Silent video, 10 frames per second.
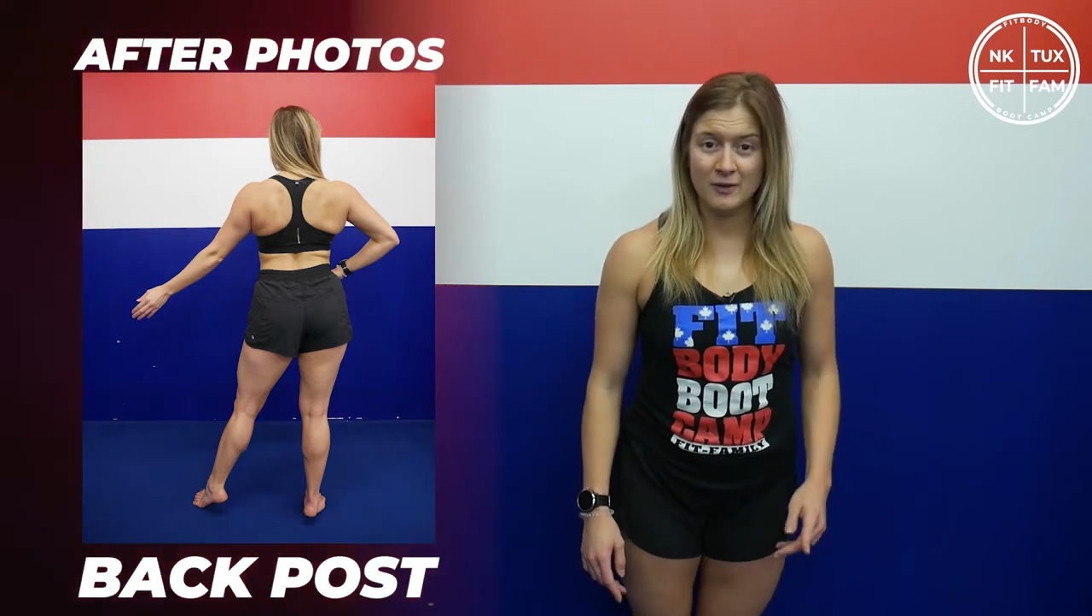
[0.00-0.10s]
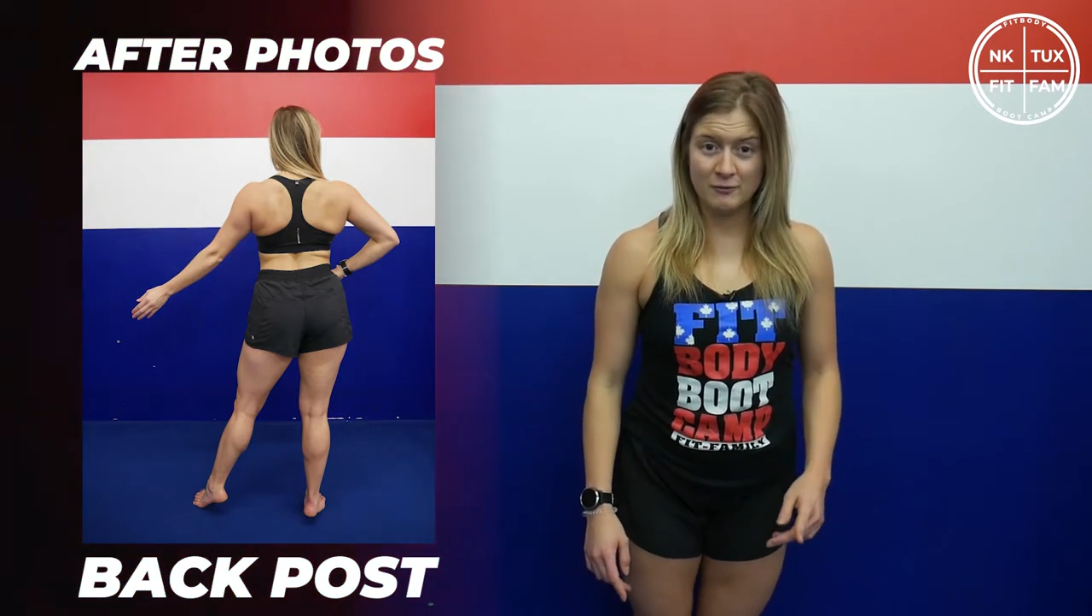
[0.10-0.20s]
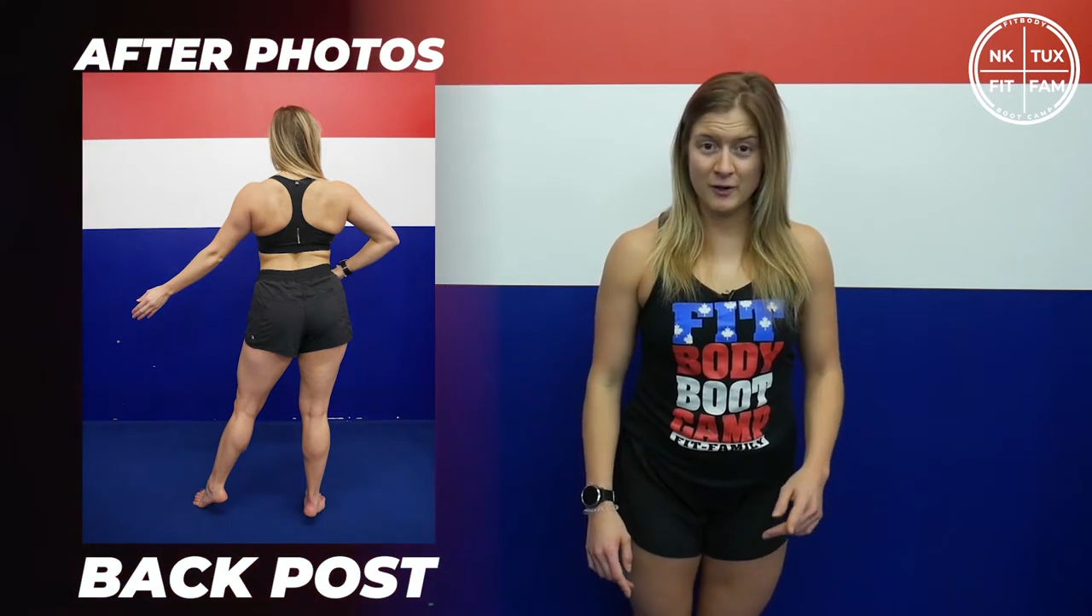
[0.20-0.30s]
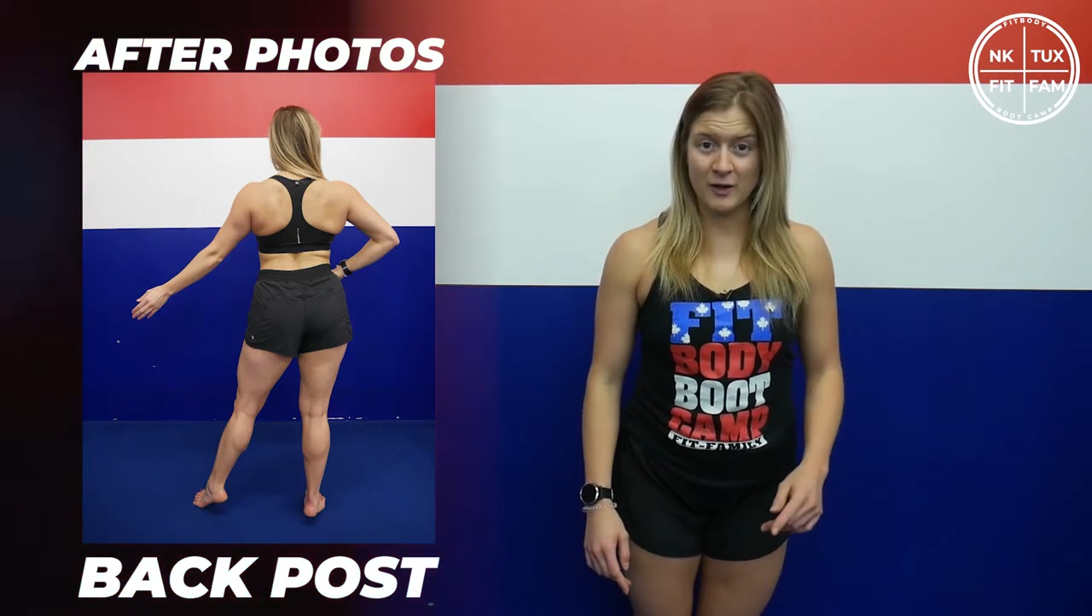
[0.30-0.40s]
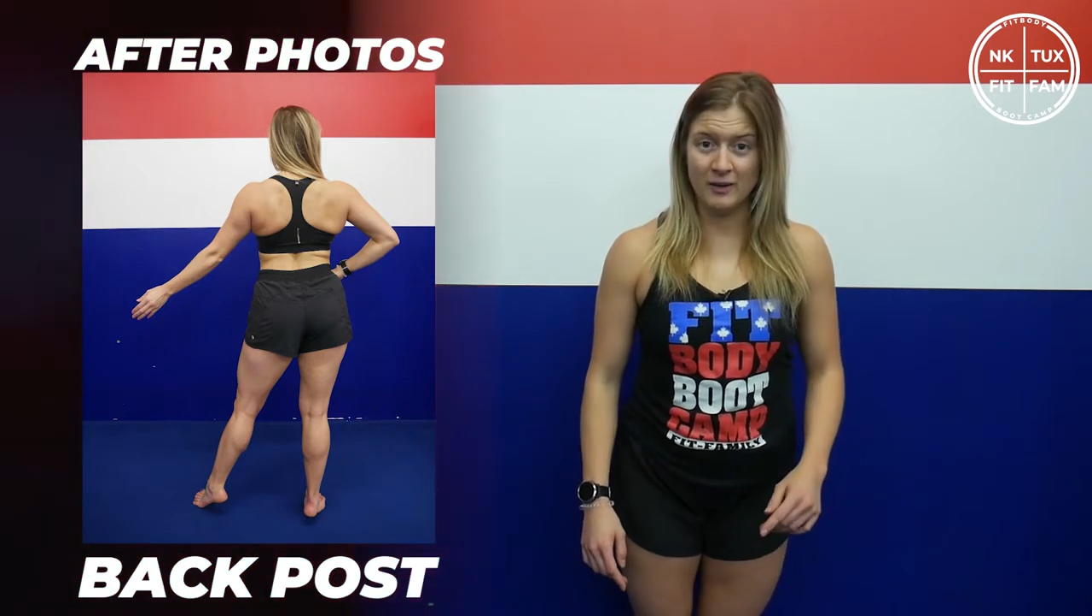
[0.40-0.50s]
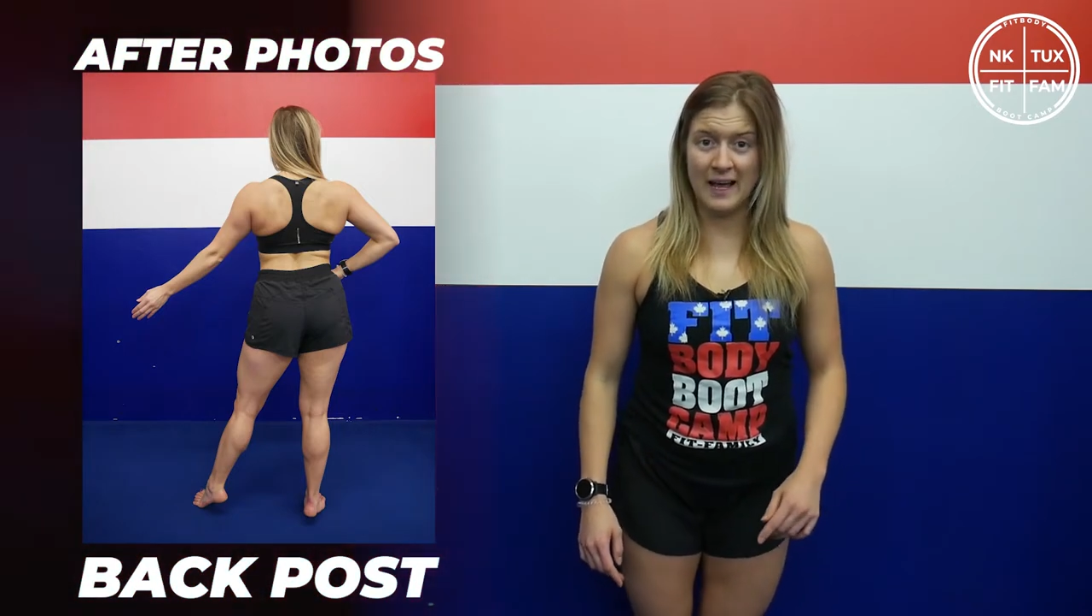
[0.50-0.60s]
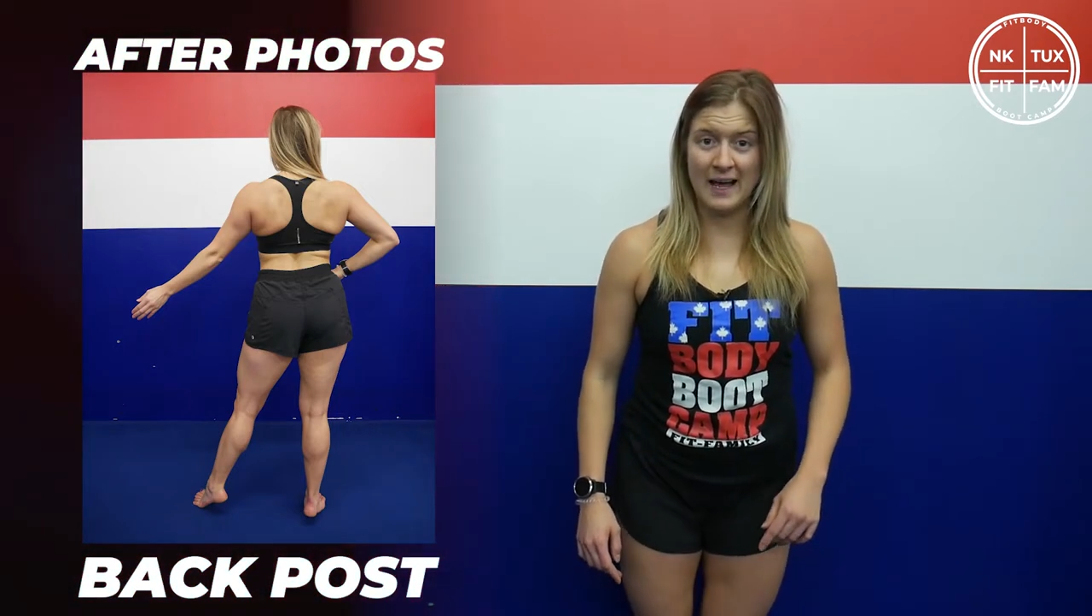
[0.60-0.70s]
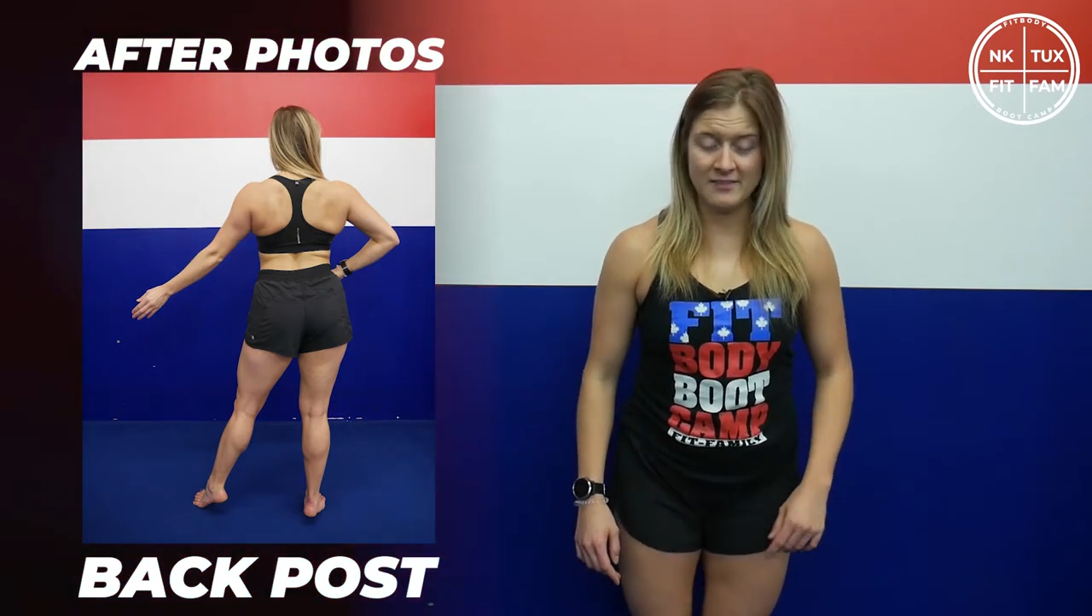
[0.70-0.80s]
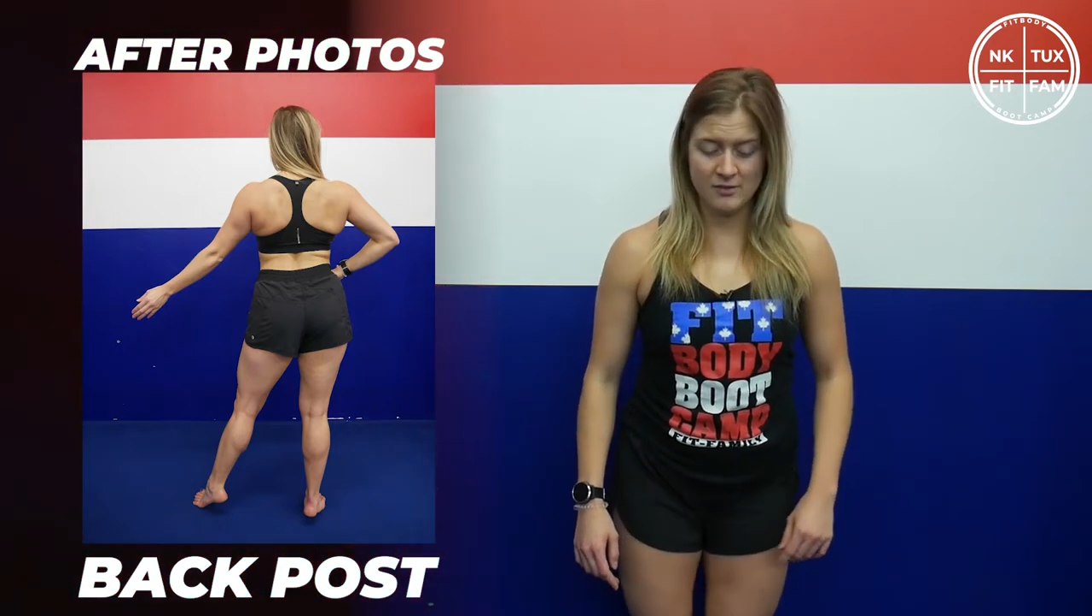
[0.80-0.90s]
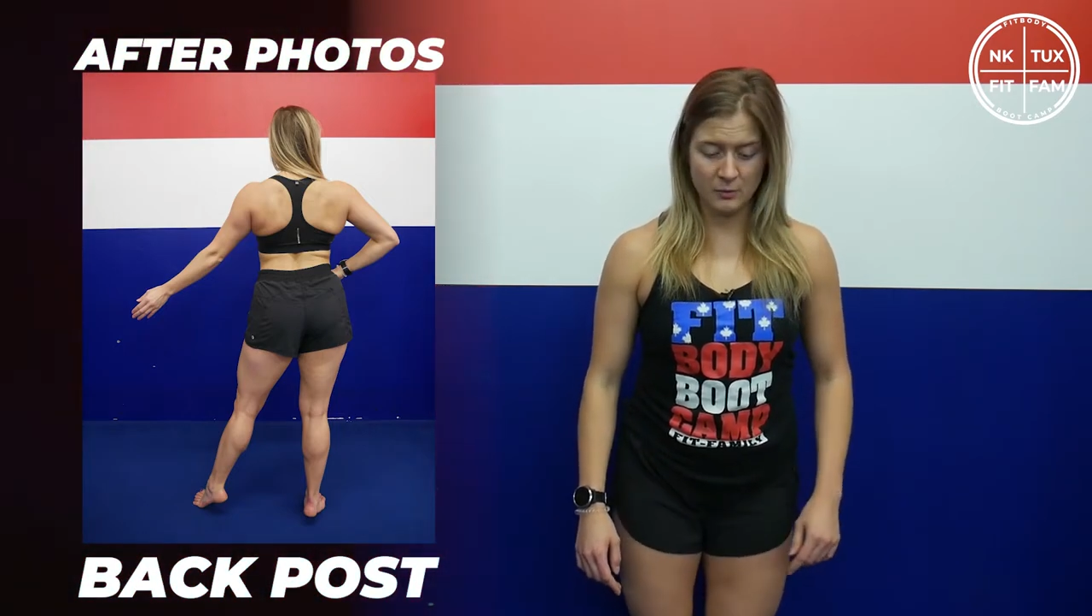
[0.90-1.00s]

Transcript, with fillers: for your lats,